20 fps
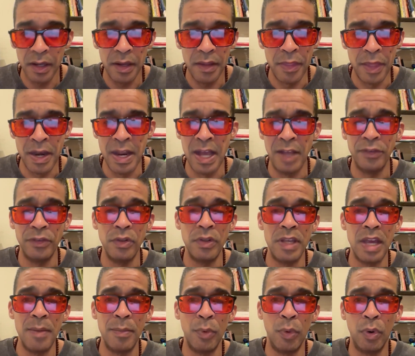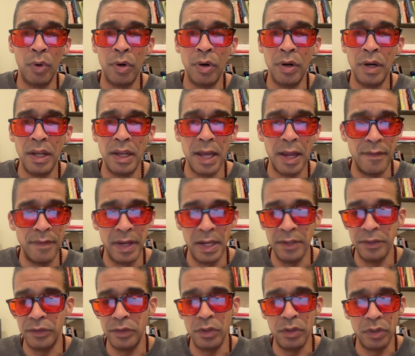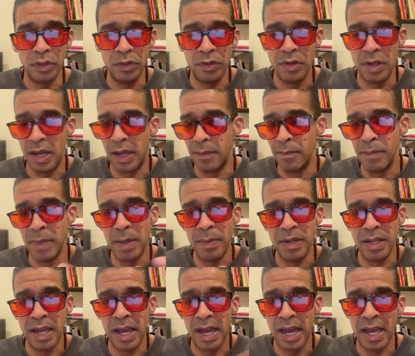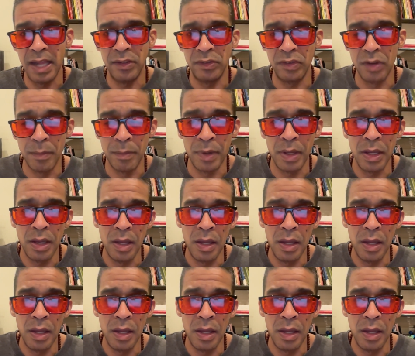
Then as you get more advanced, you could maybe add some